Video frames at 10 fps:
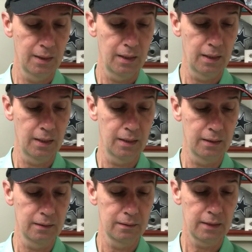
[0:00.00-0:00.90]

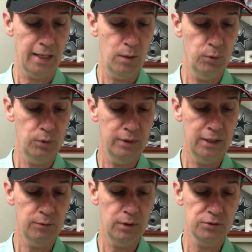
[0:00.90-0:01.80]
Kaiwoon
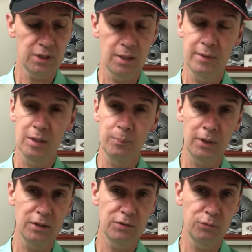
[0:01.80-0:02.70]
Heroes come in at
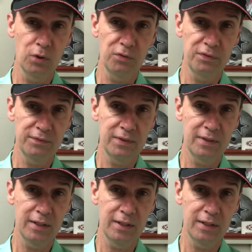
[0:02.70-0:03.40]
plus 450.